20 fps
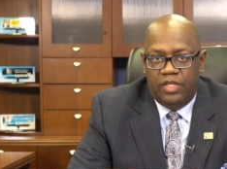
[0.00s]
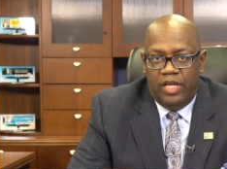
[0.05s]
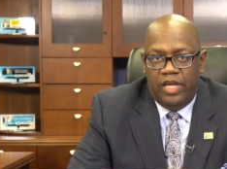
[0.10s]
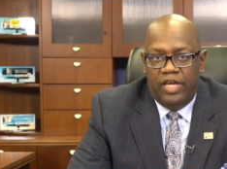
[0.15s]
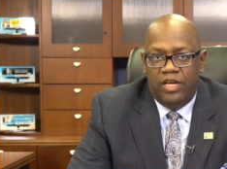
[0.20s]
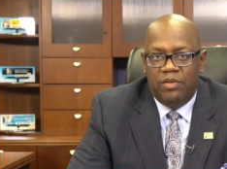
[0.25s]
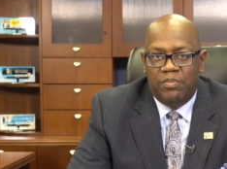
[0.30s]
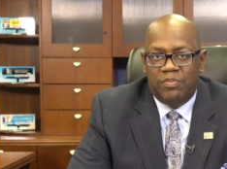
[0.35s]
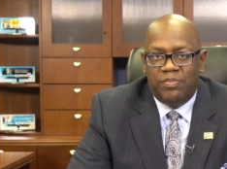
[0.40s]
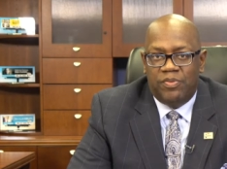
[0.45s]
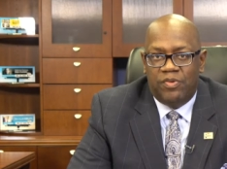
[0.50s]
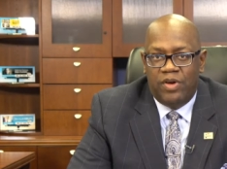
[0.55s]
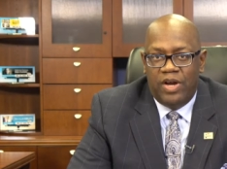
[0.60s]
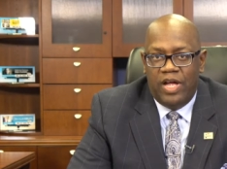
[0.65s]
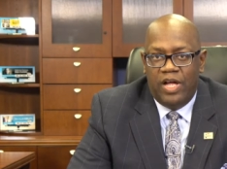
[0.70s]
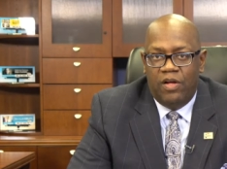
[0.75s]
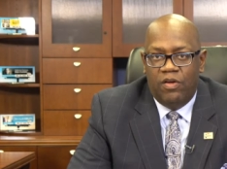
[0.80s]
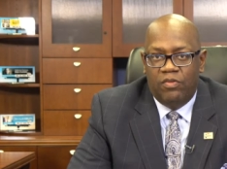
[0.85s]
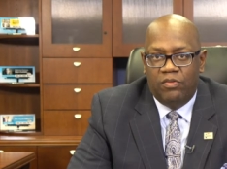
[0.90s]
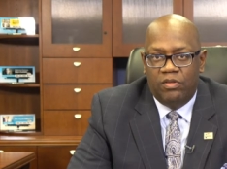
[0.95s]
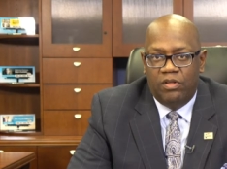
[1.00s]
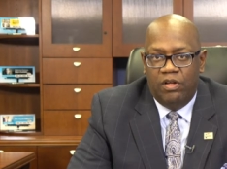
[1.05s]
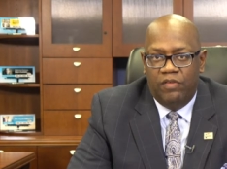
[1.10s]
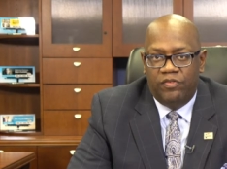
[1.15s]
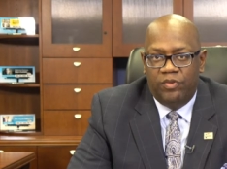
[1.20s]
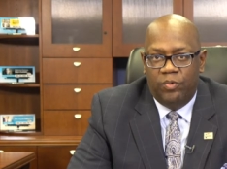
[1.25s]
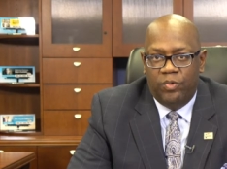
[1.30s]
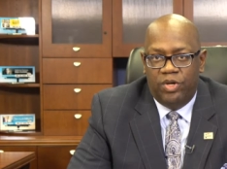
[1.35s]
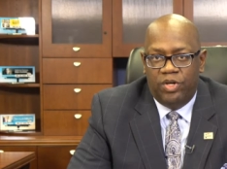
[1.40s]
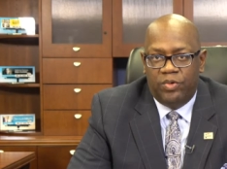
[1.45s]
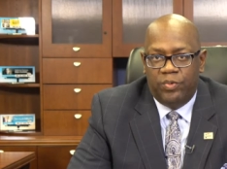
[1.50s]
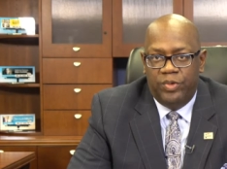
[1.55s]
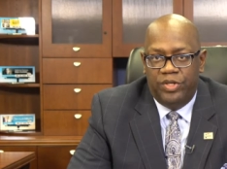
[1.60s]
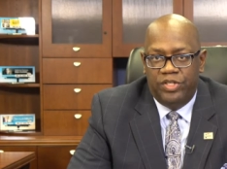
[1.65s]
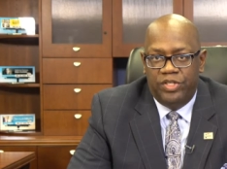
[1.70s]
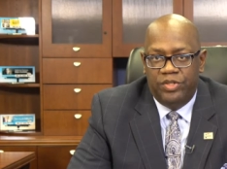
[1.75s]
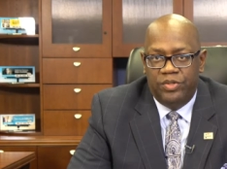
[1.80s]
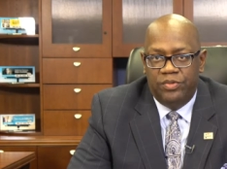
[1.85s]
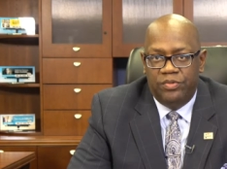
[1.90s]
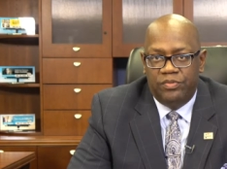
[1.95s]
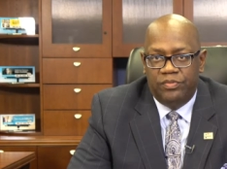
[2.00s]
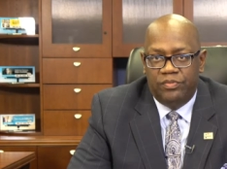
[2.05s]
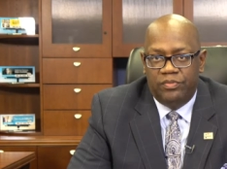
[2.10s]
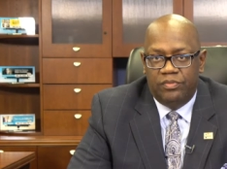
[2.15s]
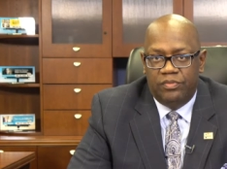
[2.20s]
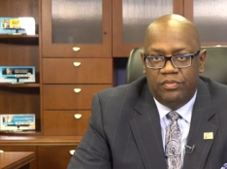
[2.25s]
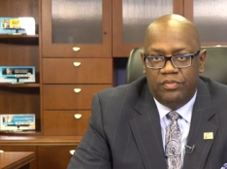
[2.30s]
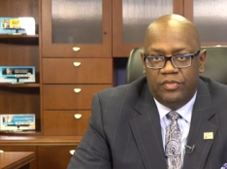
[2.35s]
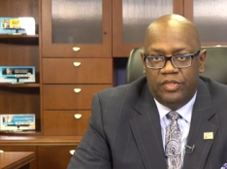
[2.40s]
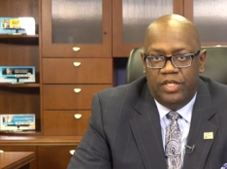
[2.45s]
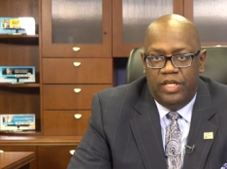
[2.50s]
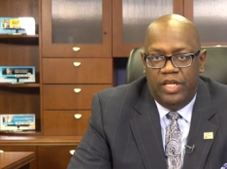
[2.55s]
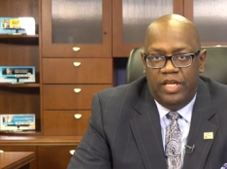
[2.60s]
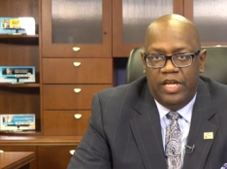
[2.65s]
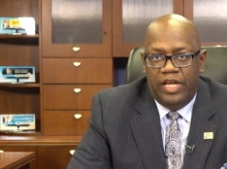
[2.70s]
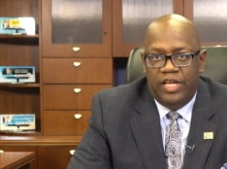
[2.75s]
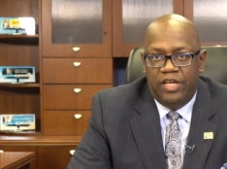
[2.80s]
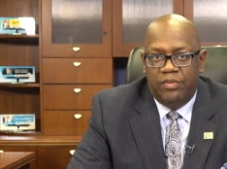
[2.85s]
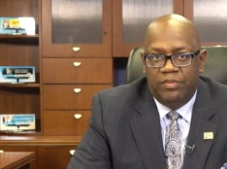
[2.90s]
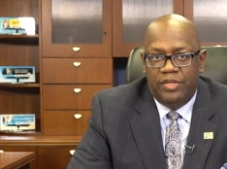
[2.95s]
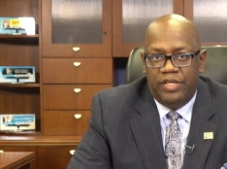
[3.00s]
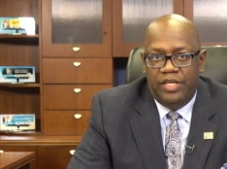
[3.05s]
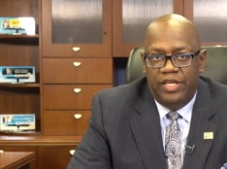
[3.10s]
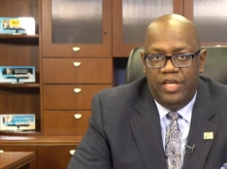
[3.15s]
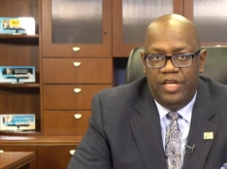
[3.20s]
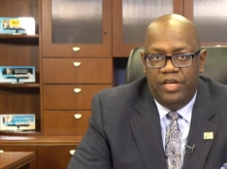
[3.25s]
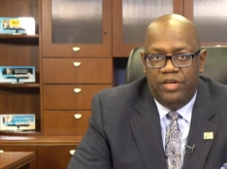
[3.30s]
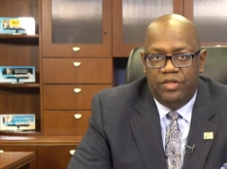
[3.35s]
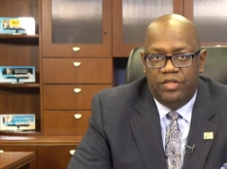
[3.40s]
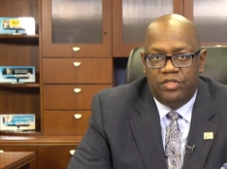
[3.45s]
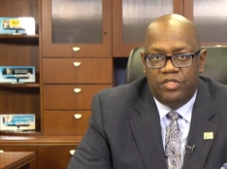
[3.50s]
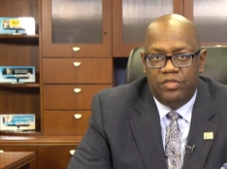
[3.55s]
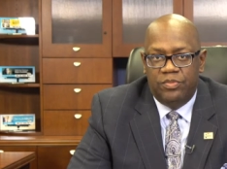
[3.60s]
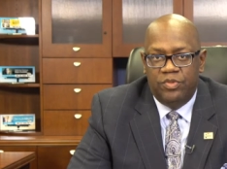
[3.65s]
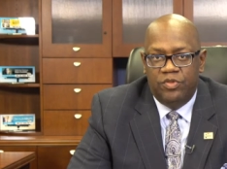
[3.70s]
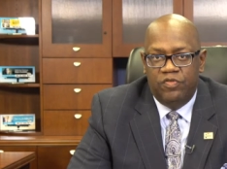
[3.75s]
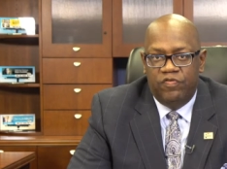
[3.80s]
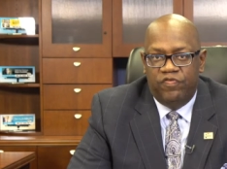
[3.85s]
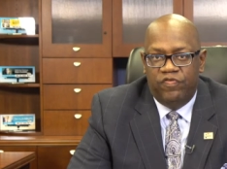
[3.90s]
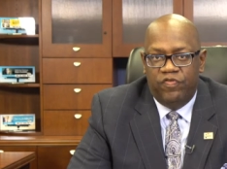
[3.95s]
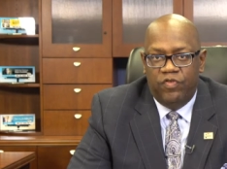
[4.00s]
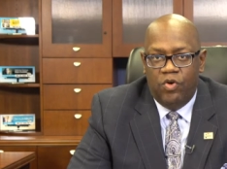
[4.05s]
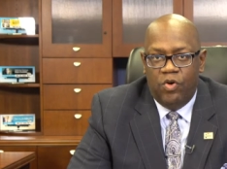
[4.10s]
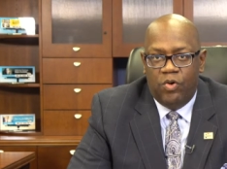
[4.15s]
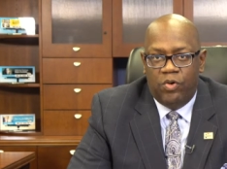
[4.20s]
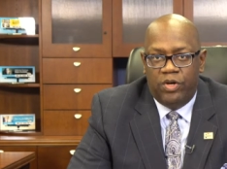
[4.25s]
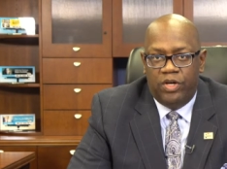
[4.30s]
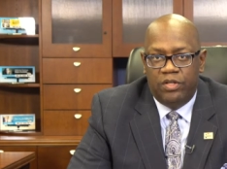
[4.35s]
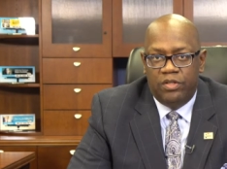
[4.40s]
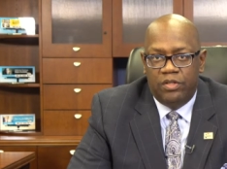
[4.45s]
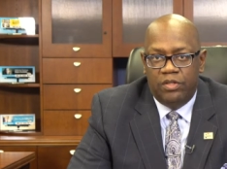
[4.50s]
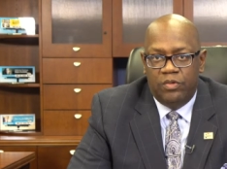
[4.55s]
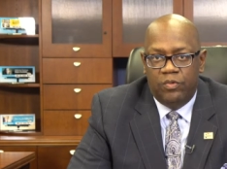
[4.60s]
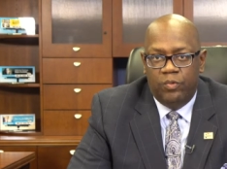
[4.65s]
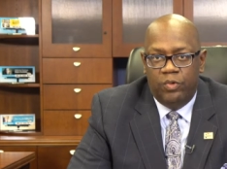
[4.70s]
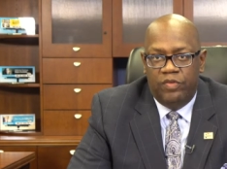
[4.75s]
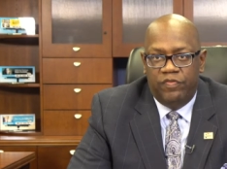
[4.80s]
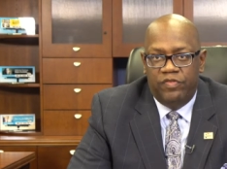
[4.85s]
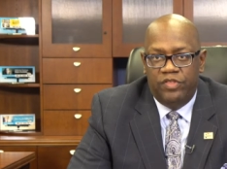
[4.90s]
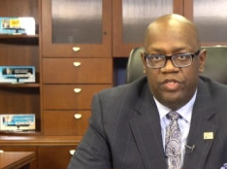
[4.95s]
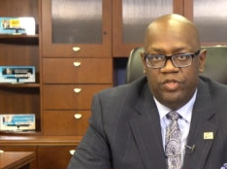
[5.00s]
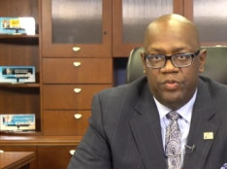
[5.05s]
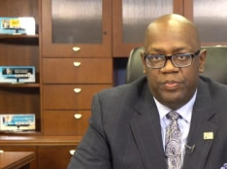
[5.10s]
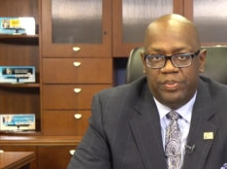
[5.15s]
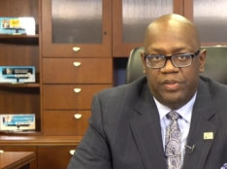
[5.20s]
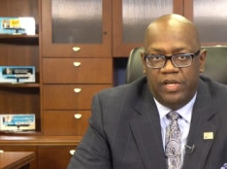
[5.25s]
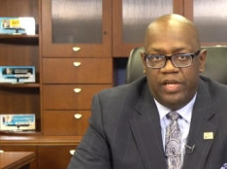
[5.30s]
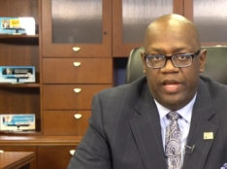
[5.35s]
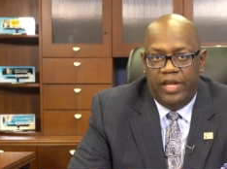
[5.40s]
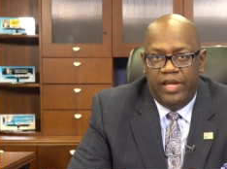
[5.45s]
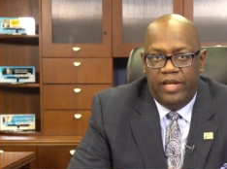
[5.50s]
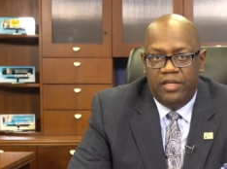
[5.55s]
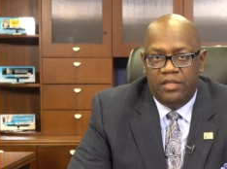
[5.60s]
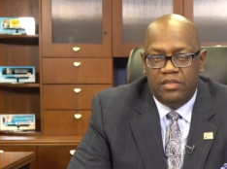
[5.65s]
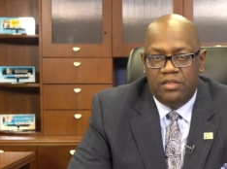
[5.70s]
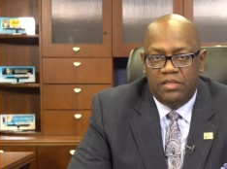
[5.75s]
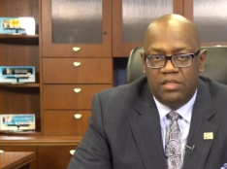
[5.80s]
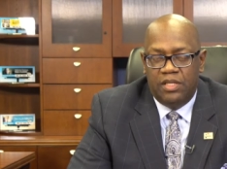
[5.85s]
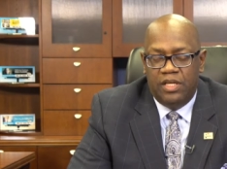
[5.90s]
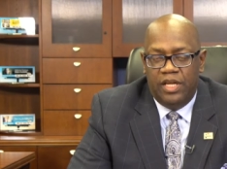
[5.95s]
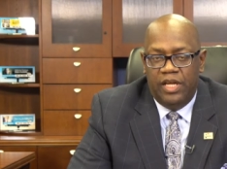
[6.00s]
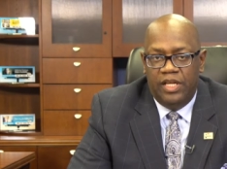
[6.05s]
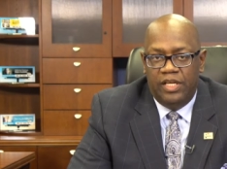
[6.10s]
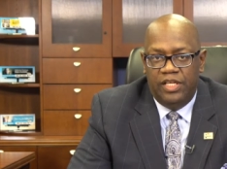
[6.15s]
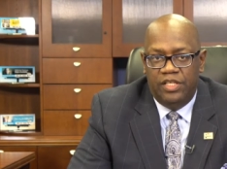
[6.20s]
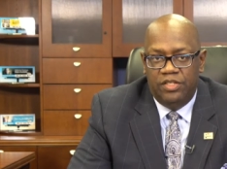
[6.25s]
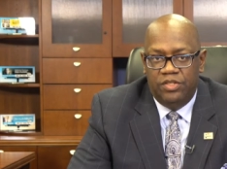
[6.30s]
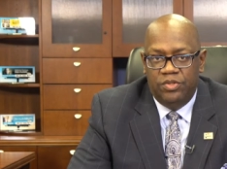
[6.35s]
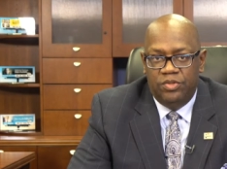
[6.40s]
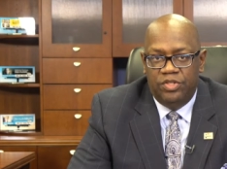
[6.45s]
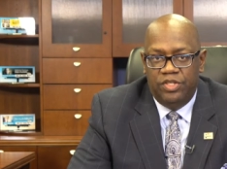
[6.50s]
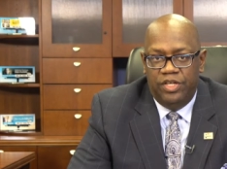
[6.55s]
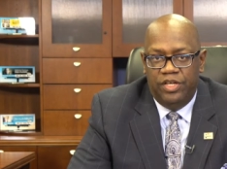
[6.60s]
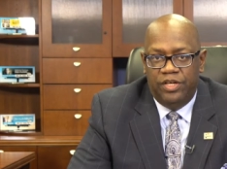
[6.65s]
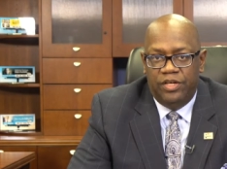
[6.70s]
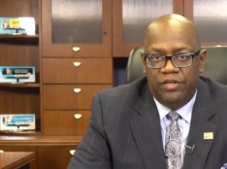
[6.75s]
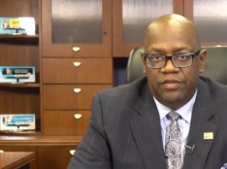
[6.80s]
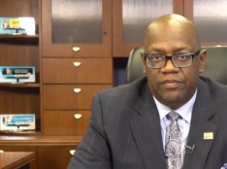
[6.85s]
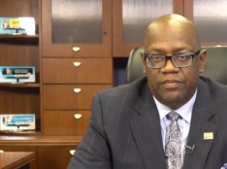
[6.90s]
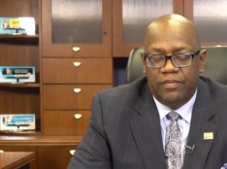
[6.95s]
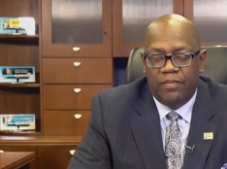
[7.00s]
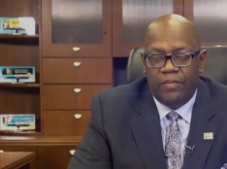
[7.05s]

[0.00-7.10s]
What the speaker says: I am proud of the work we do, and I am eager to move forward with new plans in a new year.